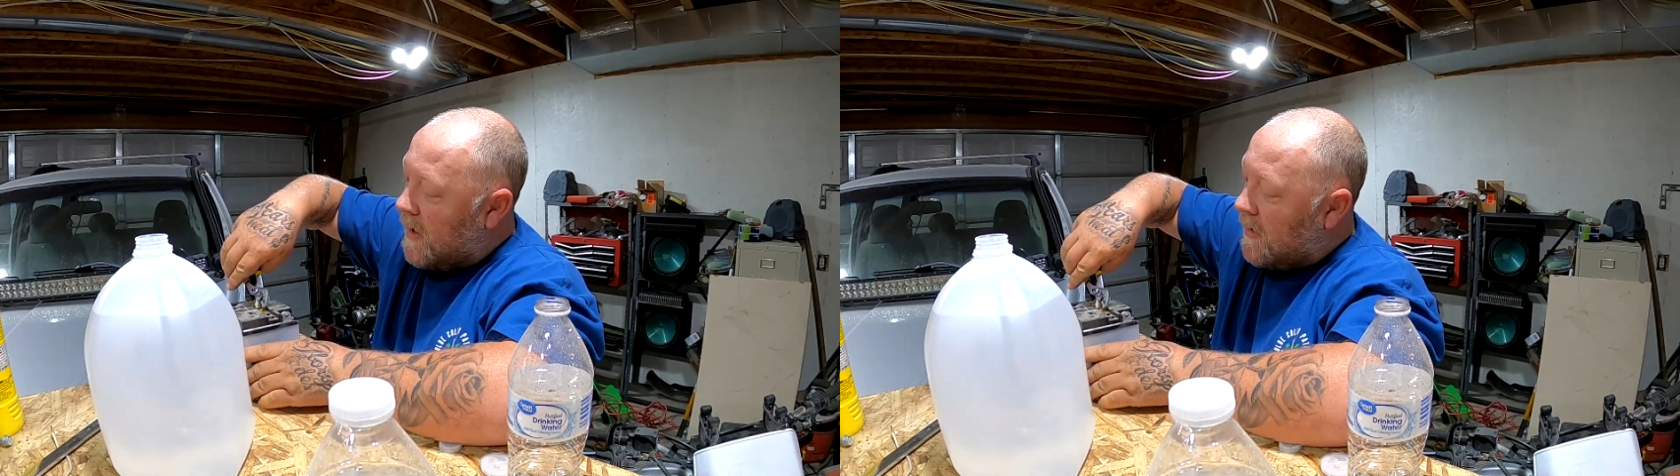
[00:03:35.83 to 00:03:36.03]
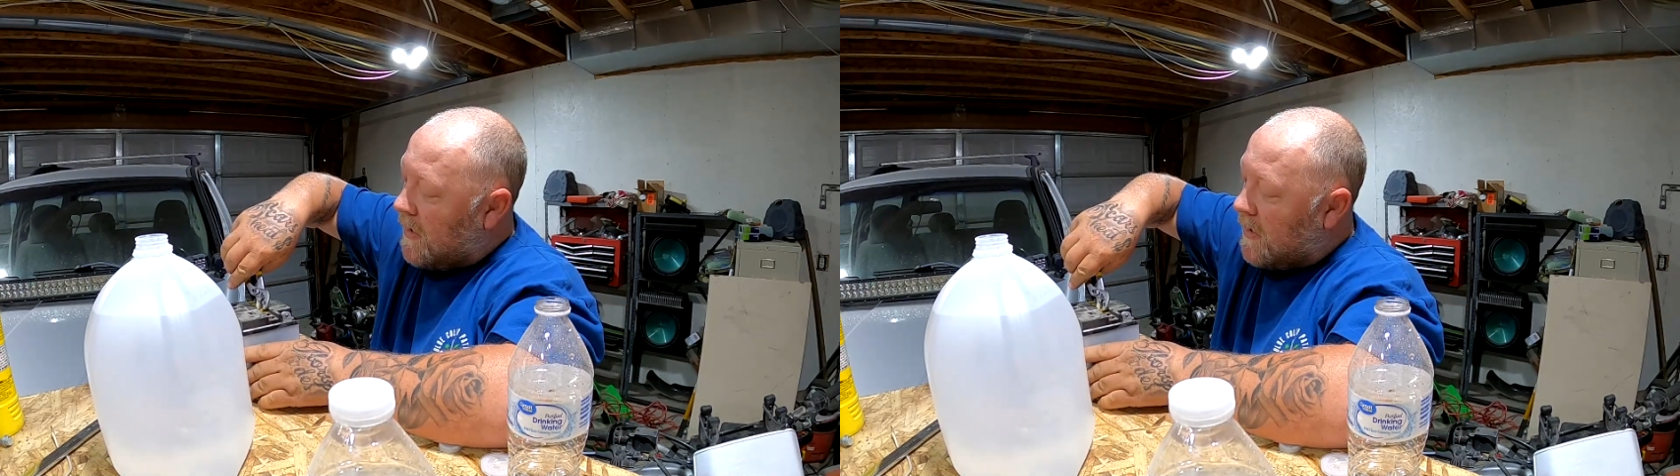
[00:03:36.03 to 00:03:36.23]

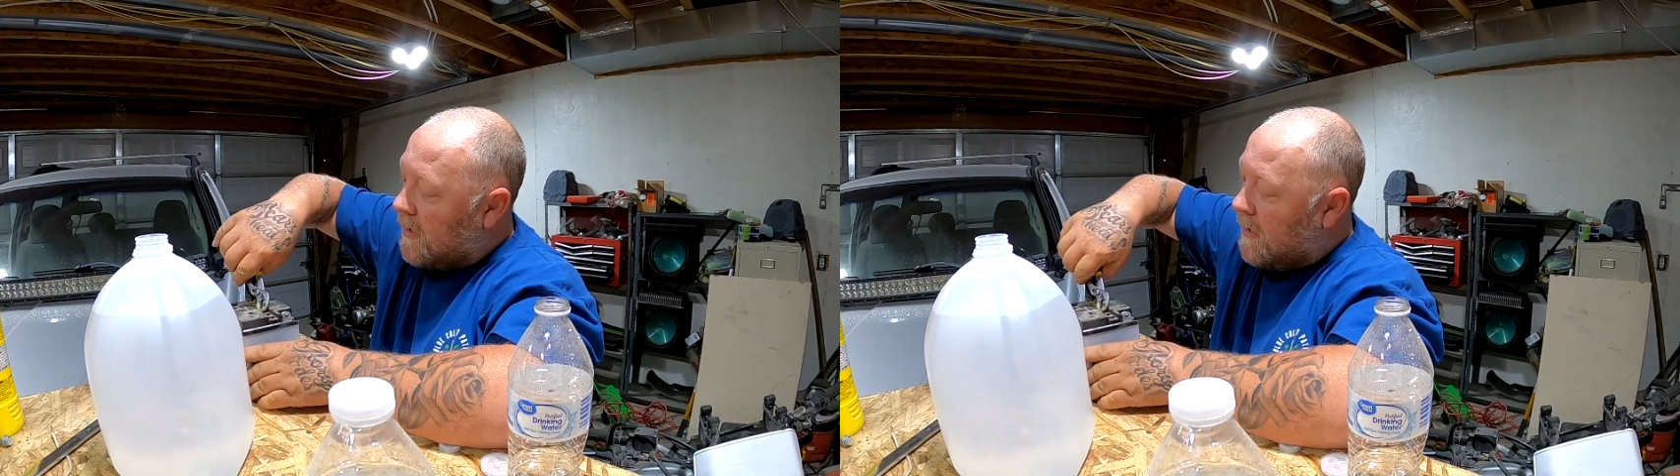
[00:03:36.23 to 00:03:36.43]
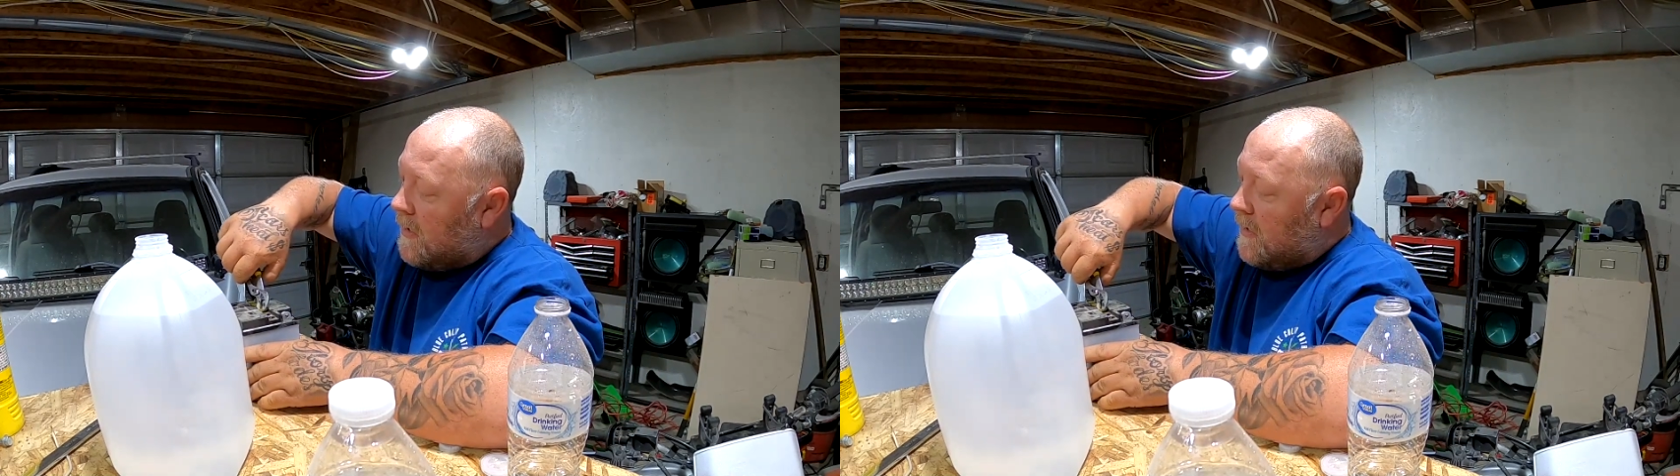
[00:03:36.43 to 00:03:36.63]
out
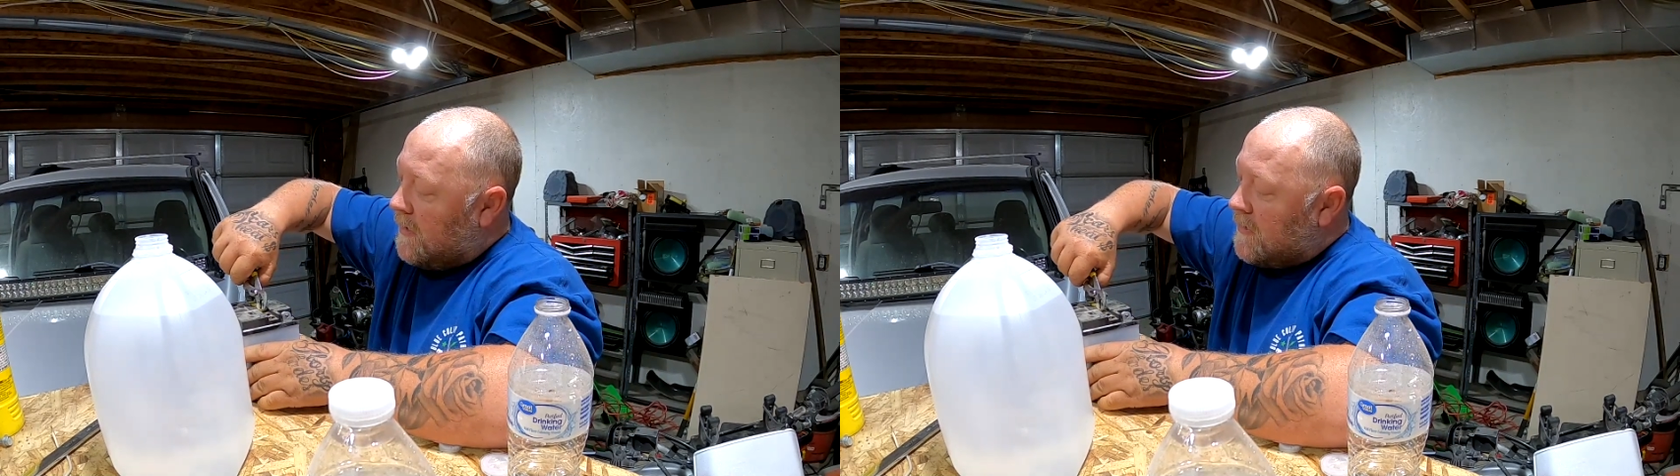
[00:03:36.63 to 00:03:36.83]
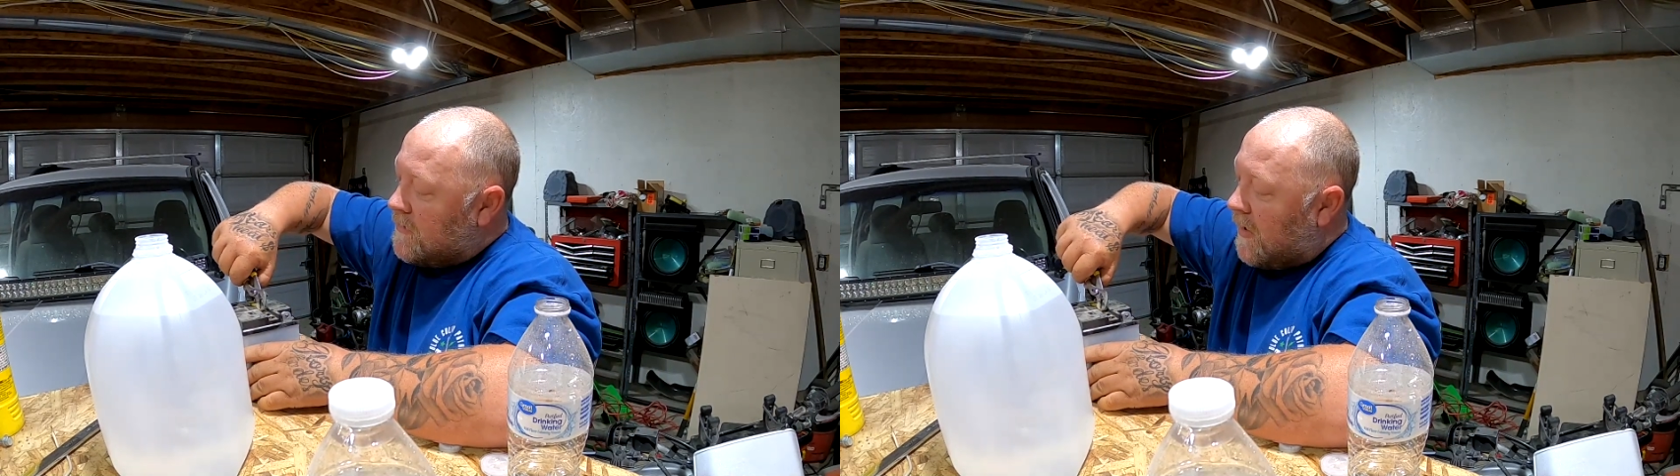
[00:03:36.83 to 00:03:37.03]
here,
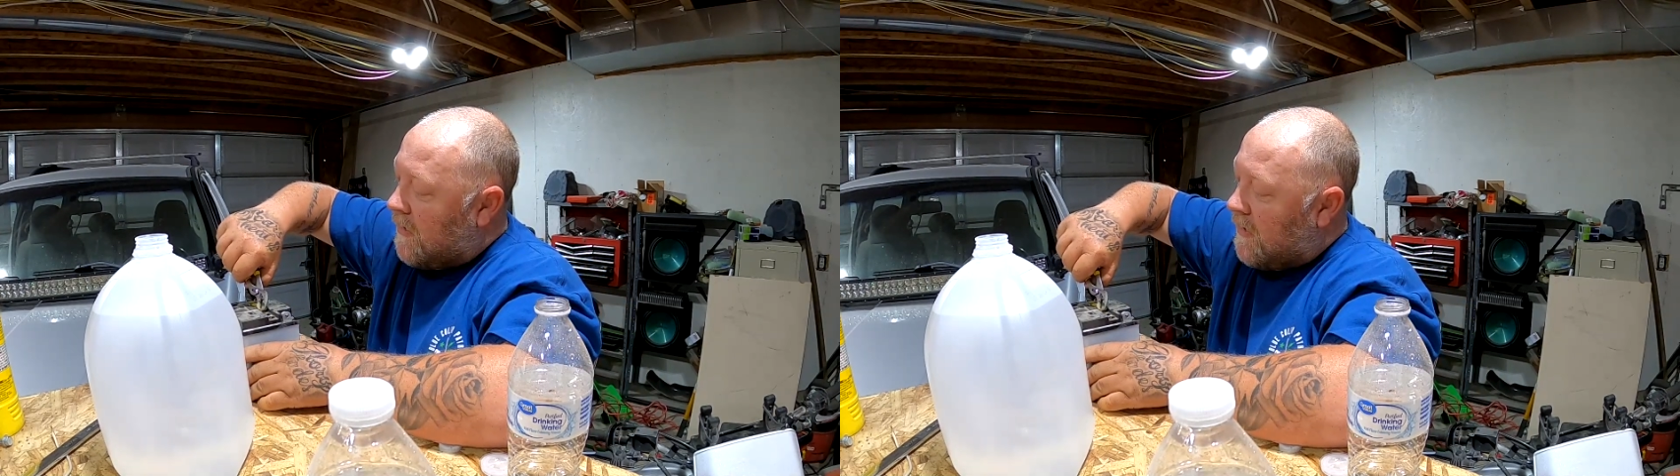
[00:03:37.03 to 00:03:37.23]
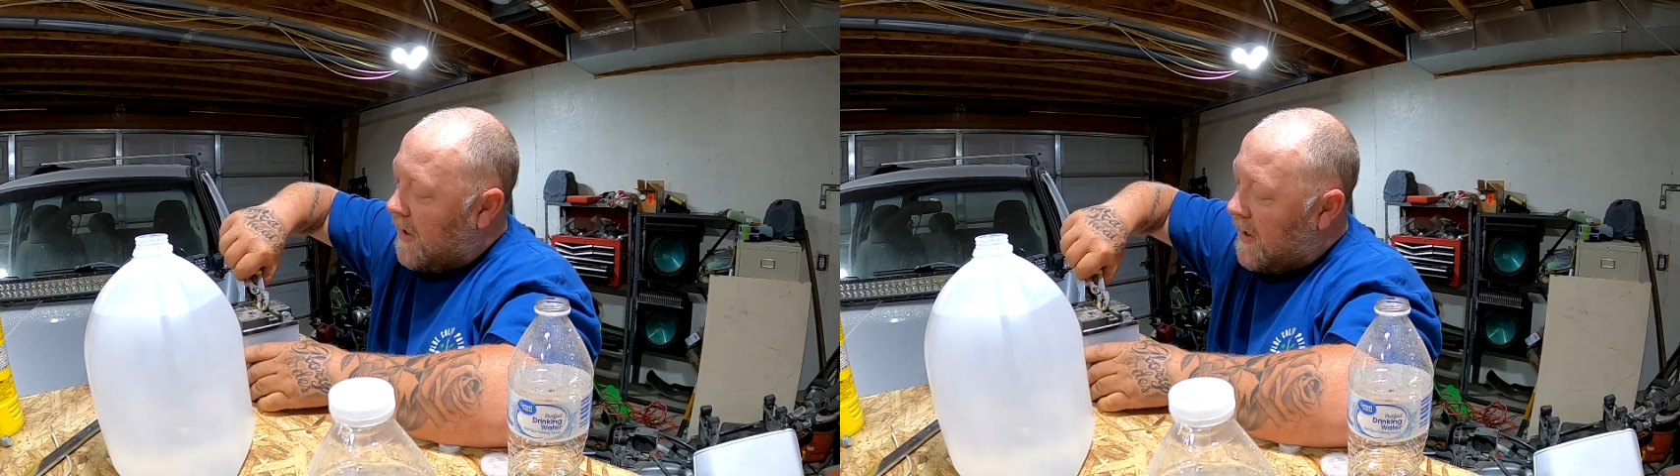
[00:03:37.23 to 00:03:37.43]
so I
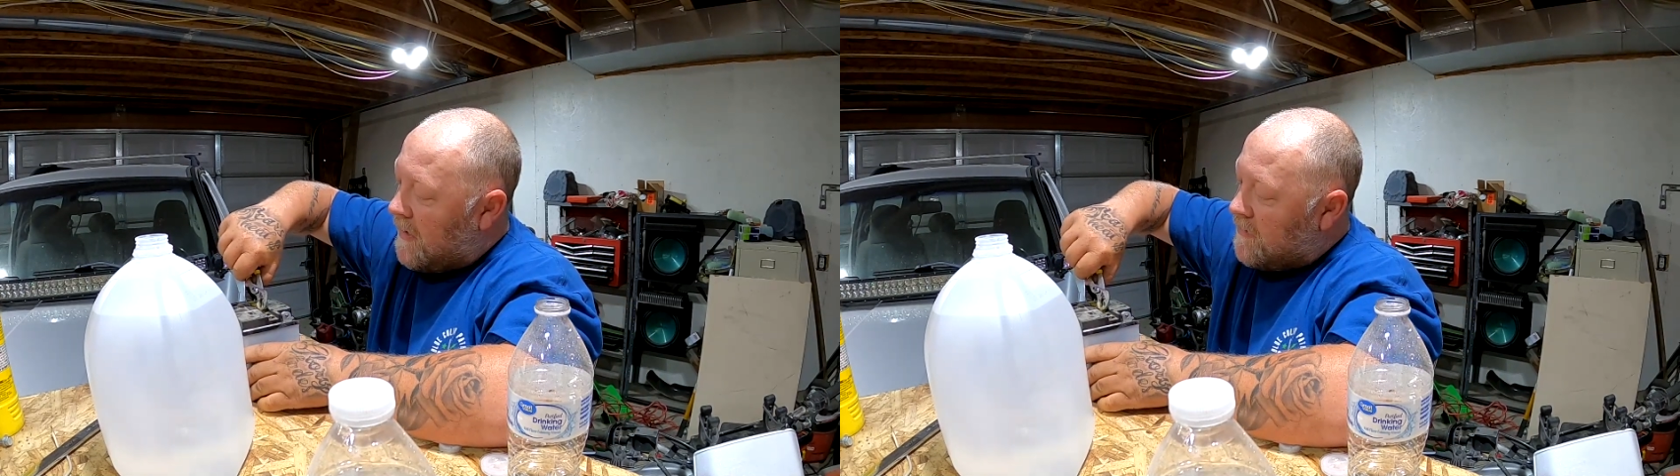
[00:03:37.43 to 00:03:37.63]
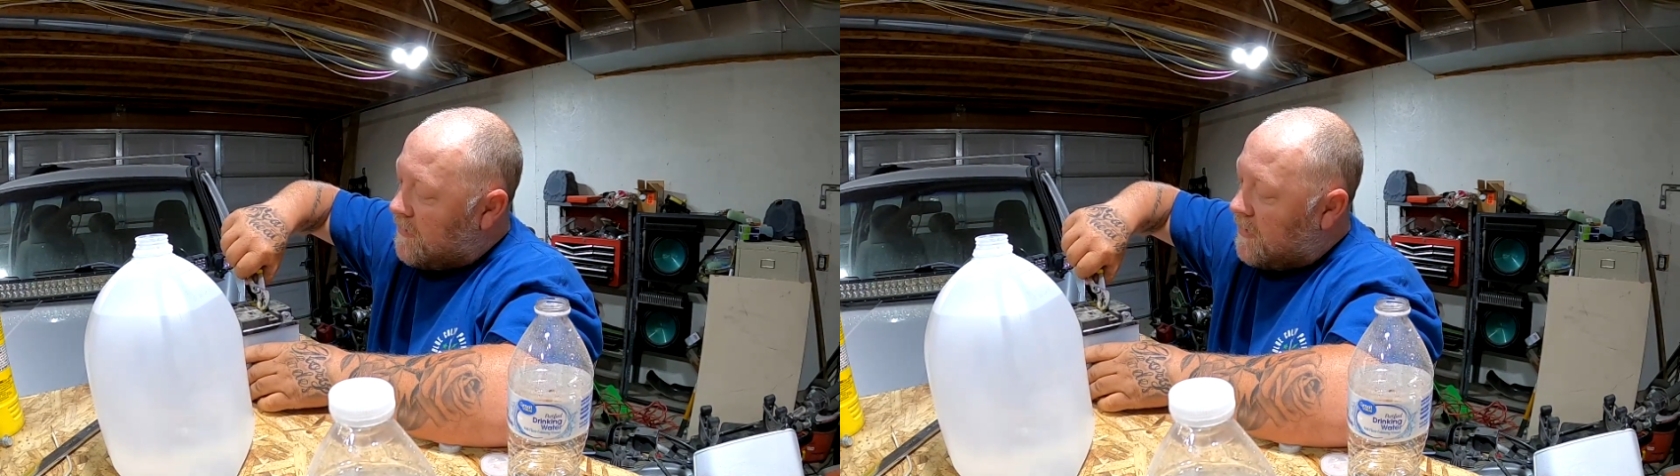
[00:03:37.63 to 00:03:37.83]
don't
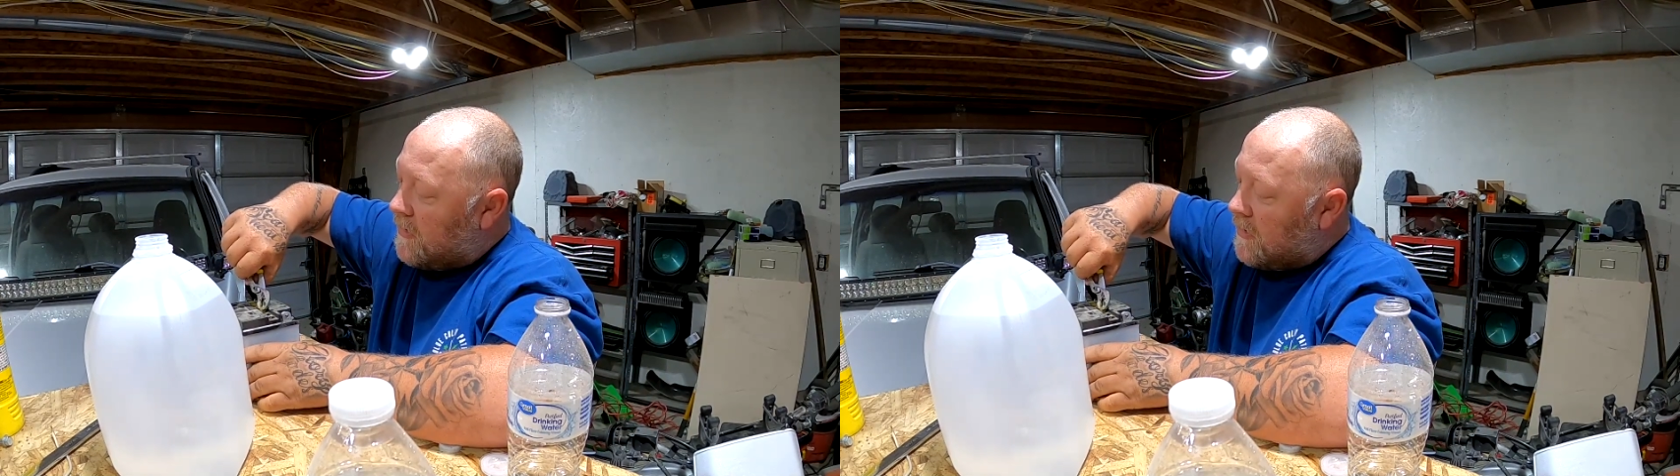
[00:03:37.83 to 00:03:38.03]
have,